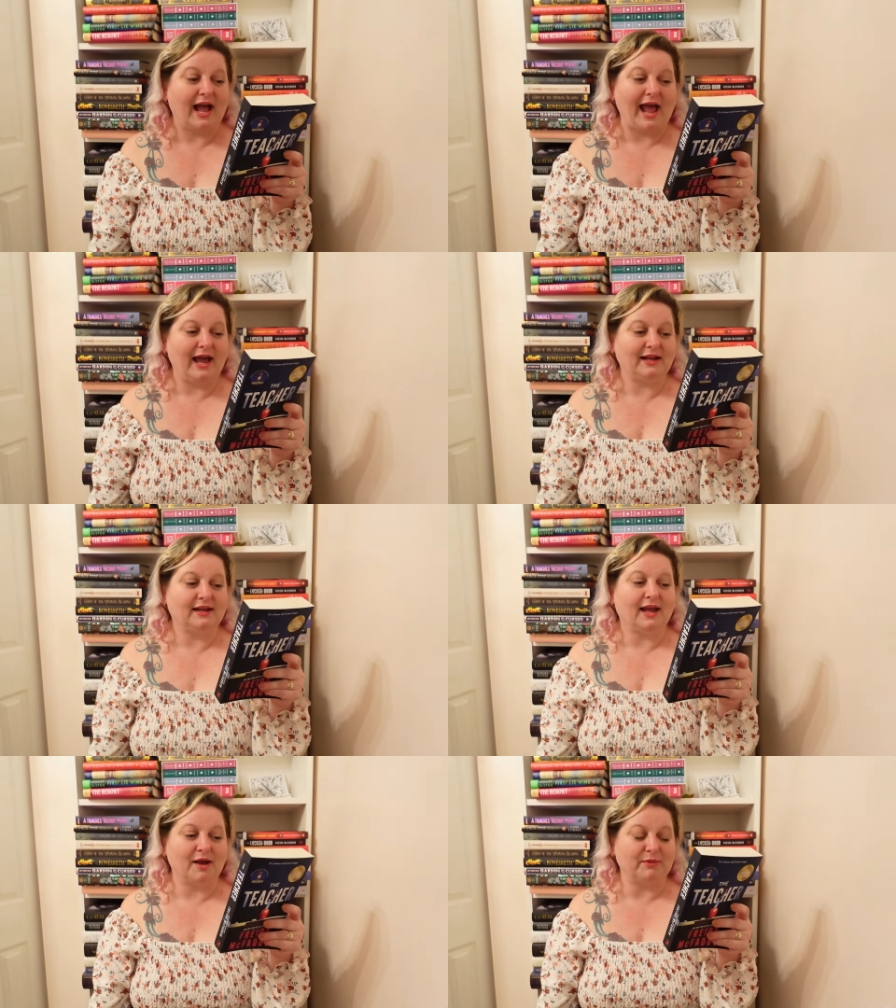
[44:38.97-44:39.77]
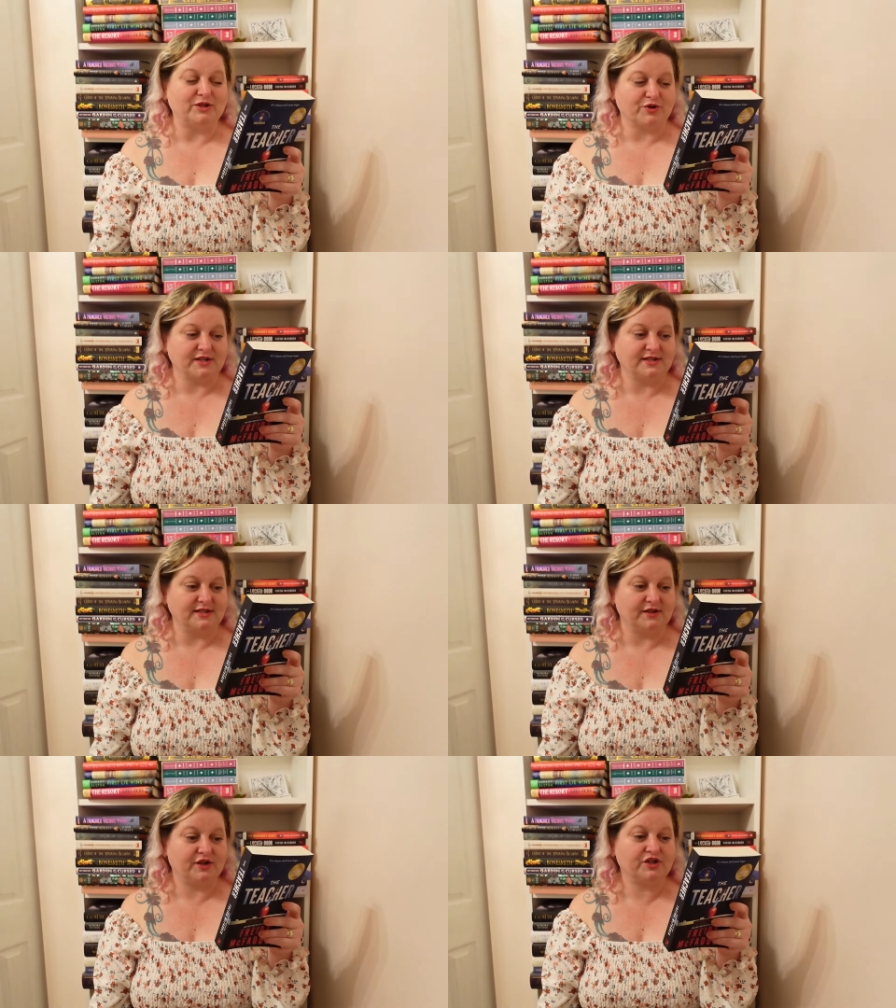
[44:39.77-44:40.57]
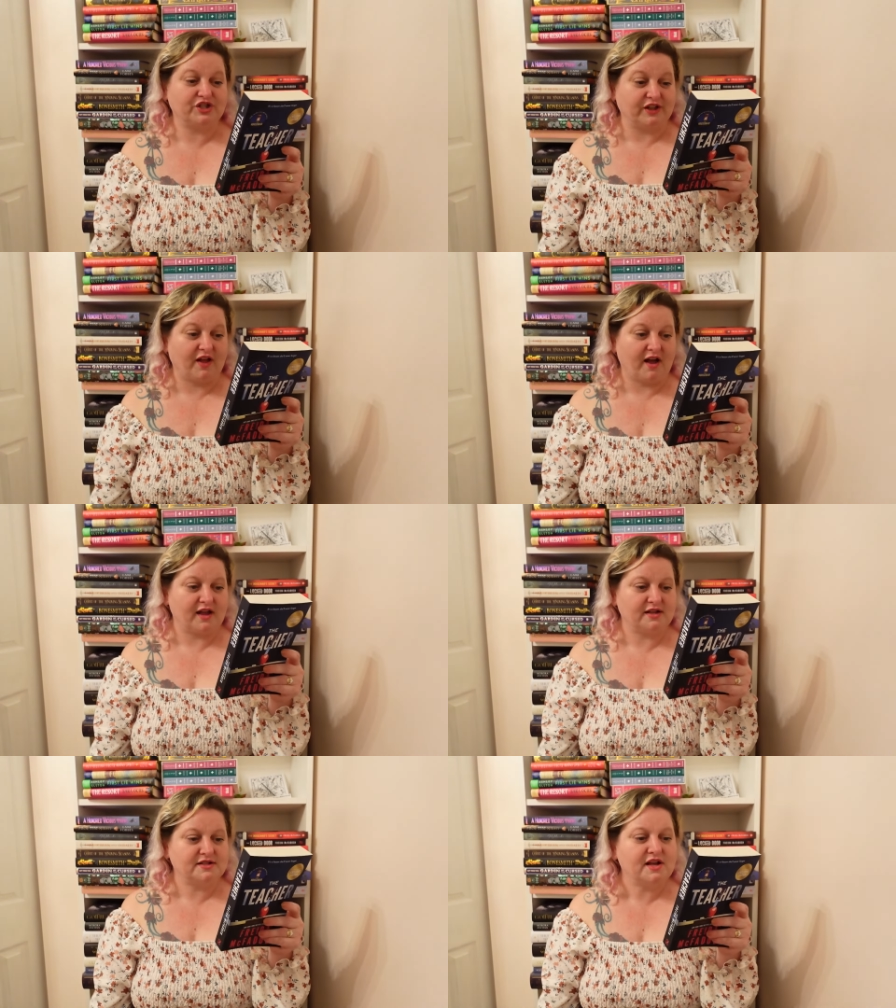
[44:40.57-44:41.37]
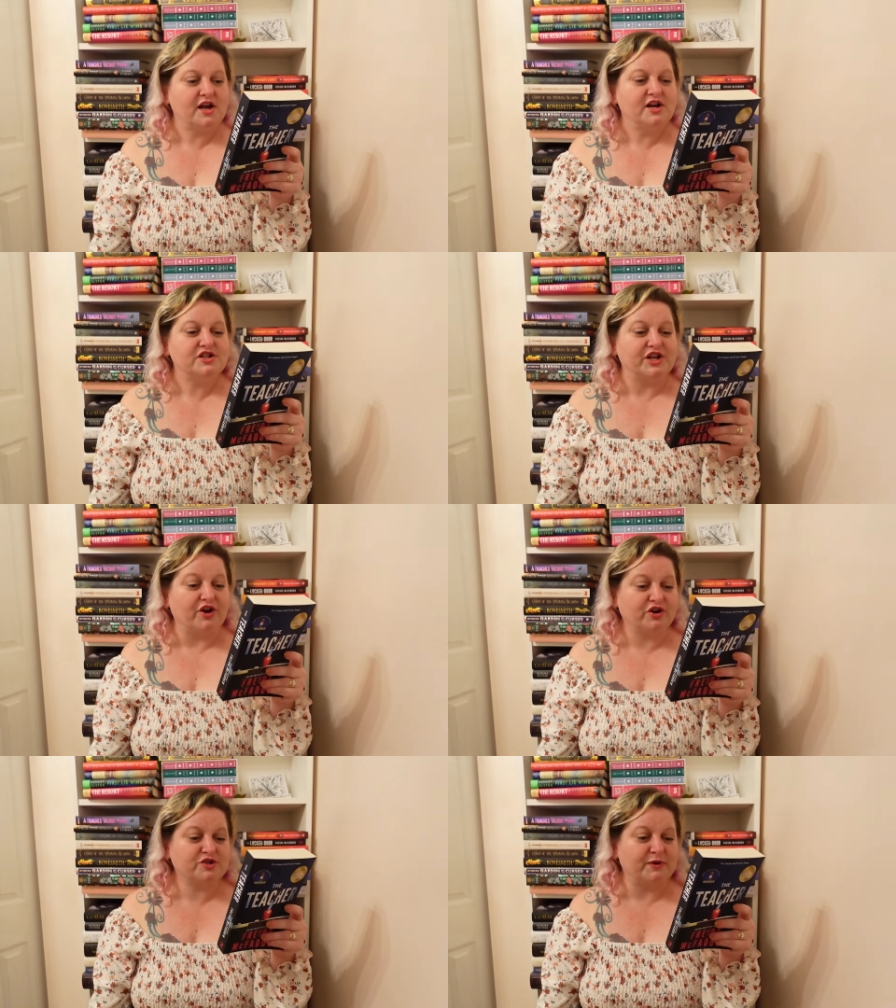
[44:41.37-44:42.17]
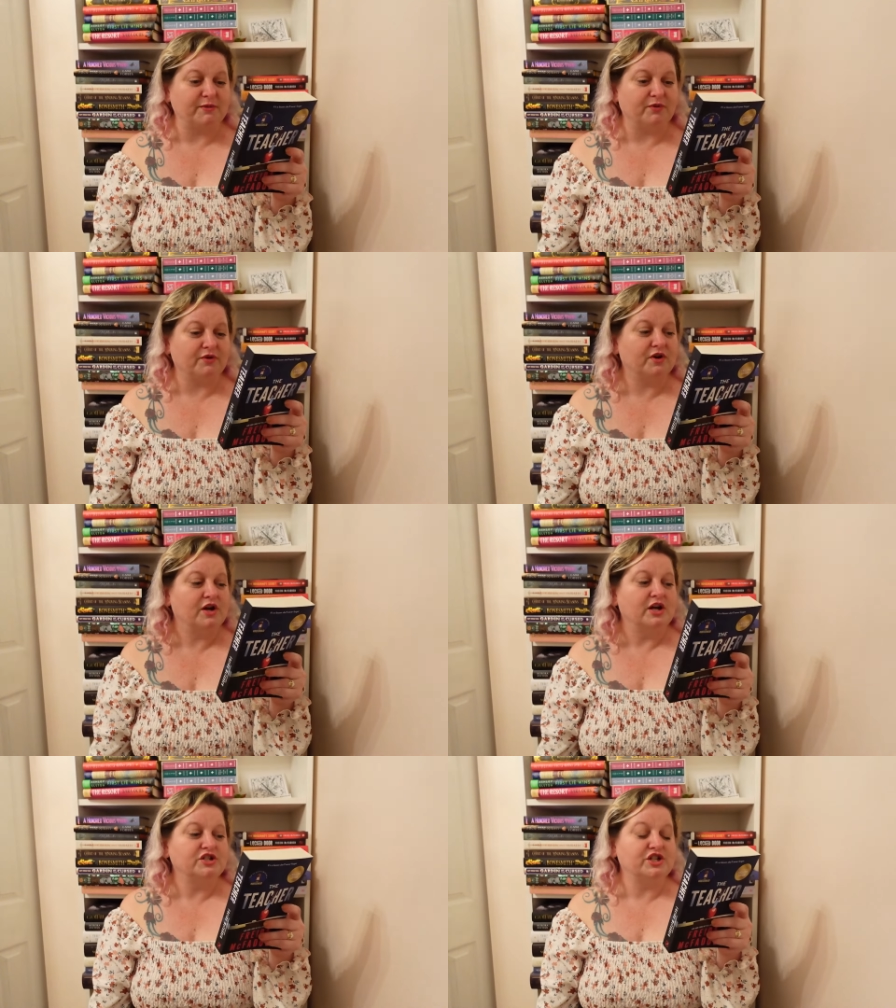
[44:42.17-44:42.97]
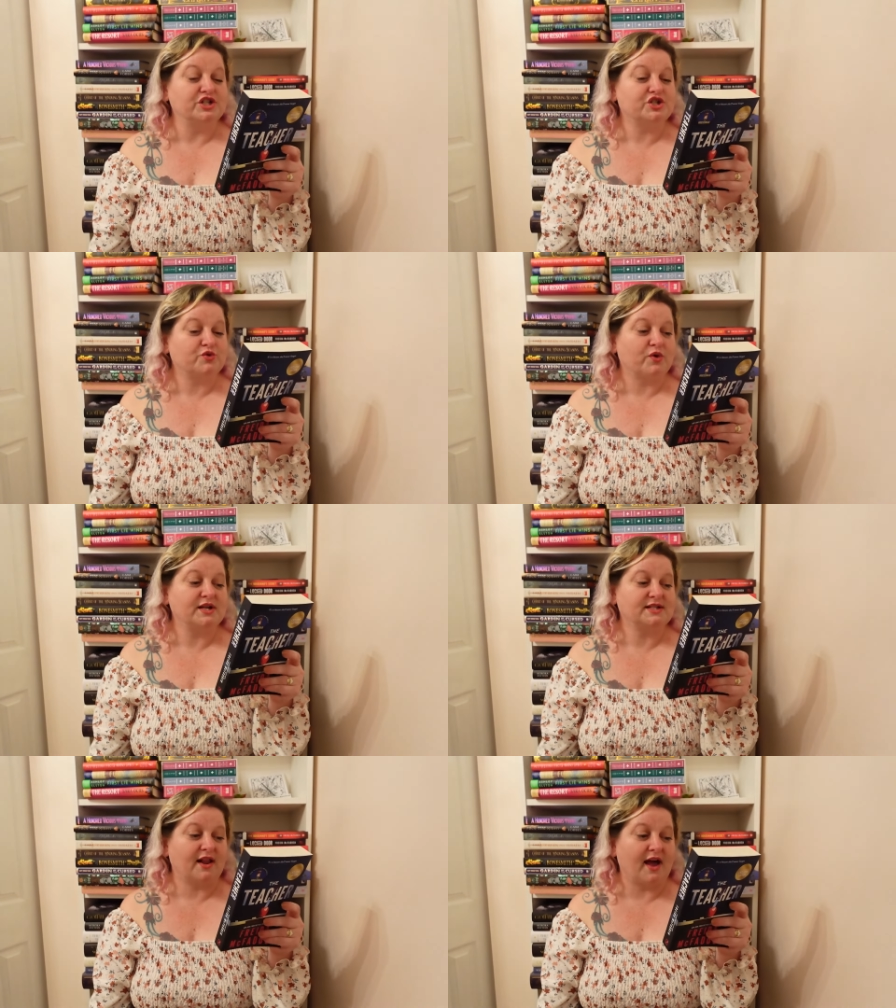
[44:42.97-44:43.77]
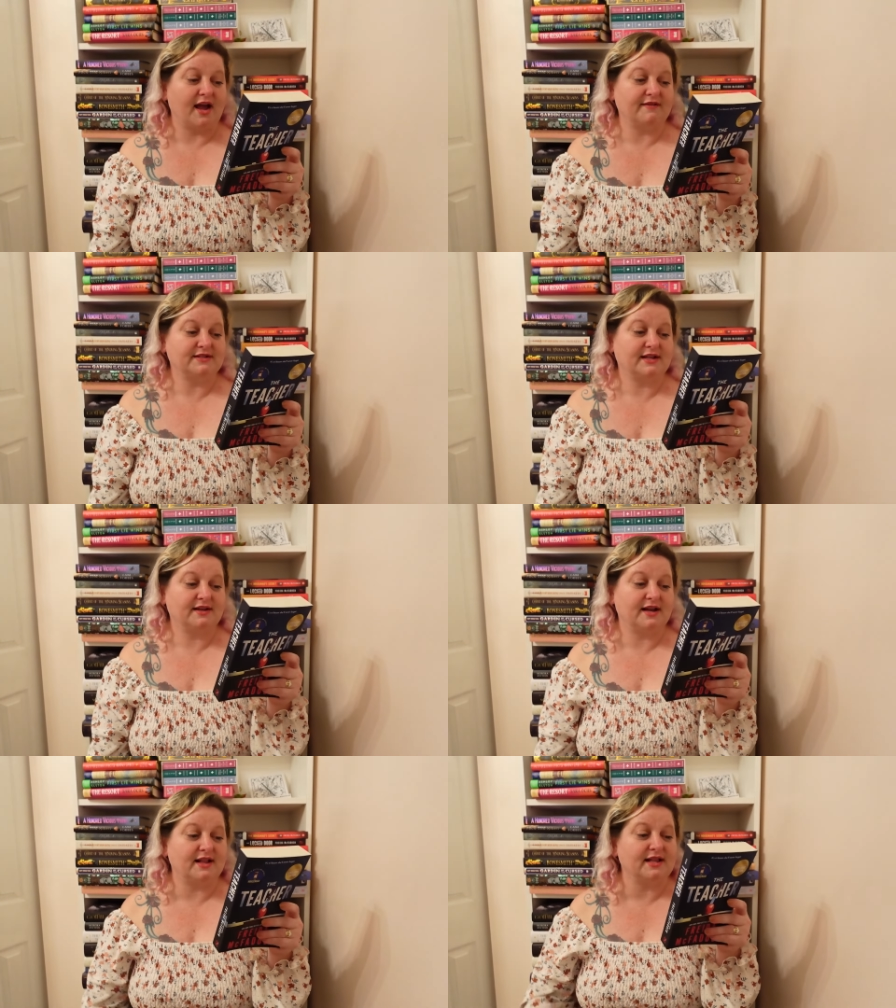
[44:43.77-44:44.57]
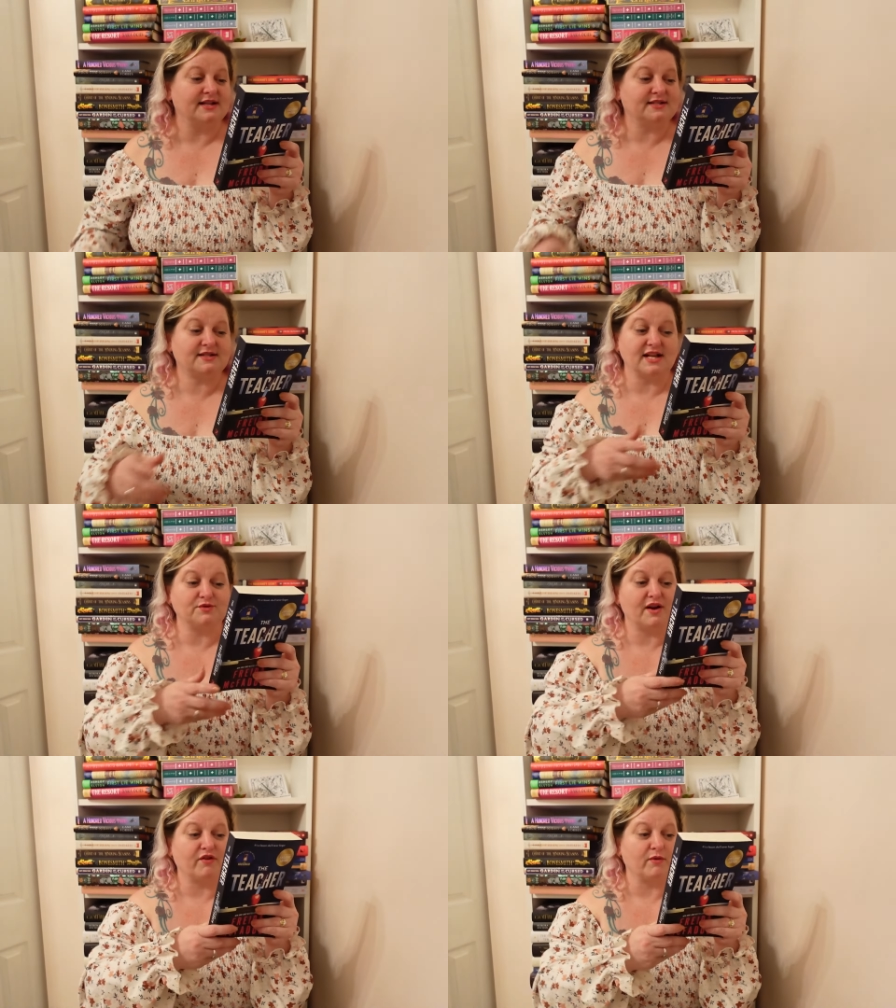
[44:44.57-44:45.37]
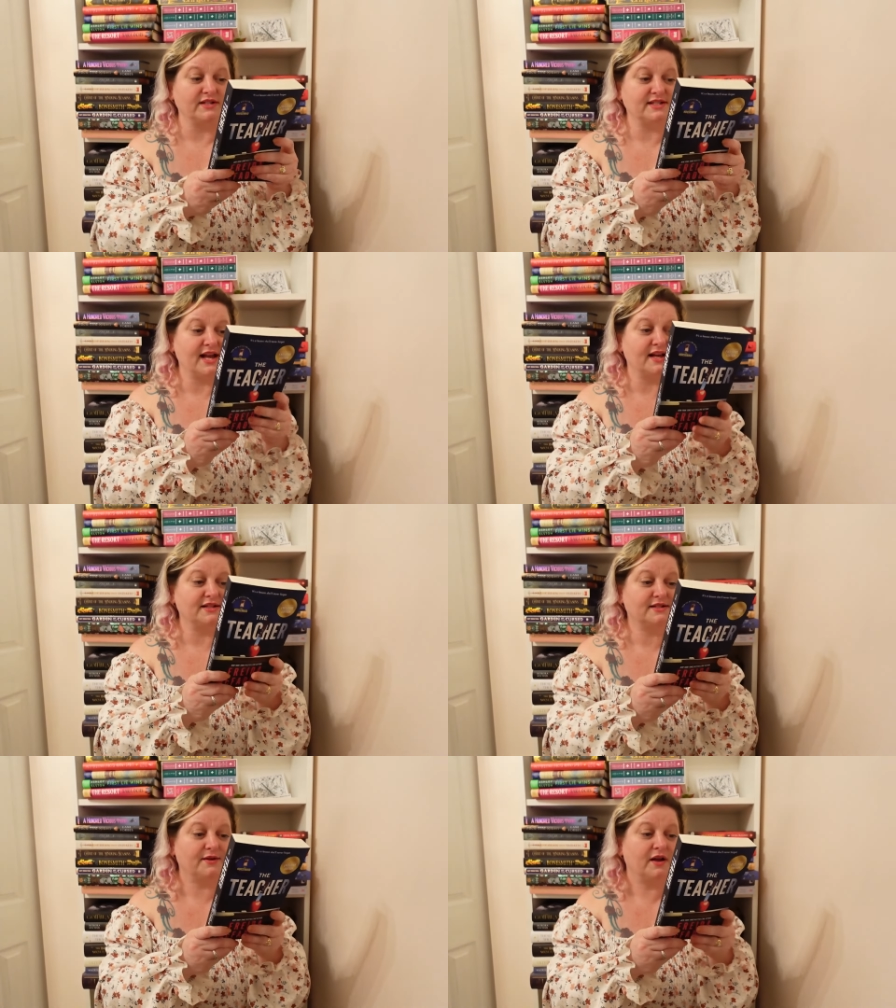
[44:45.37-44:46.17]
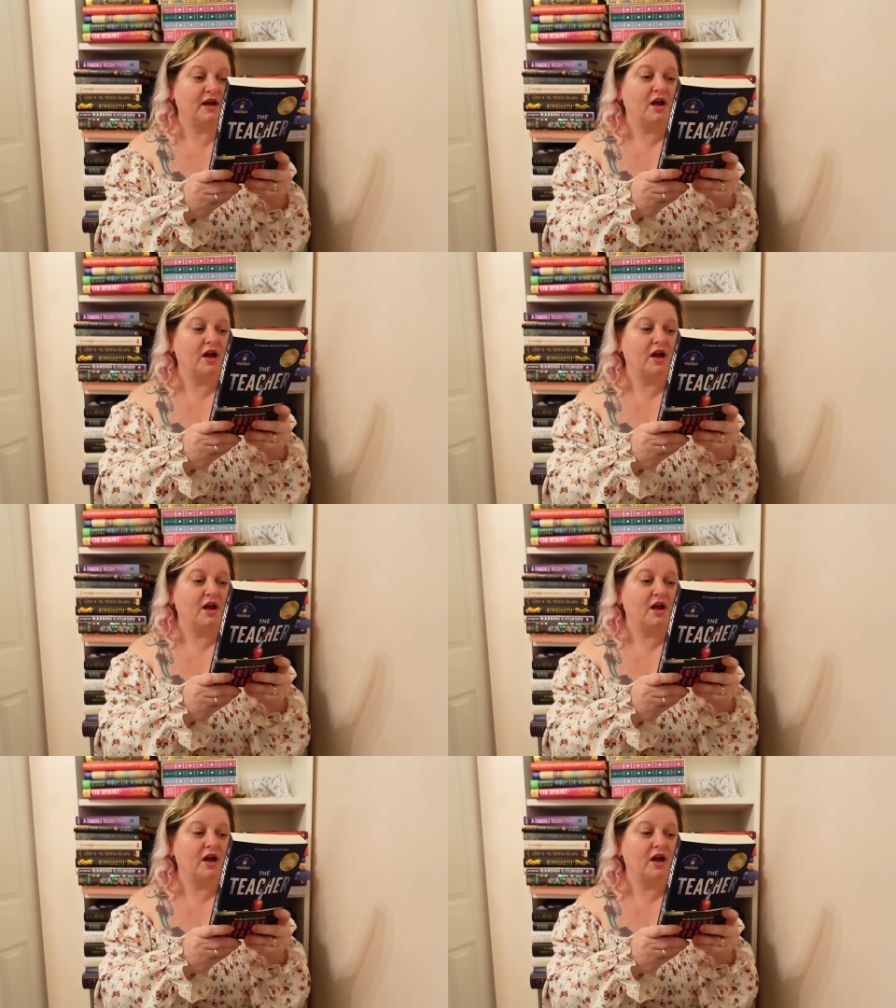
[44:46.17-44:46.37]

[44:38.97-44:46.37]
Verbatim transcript: Addie can't be trusted. She lies. She hurts people. She destroys lives. At least, that's what everyone says.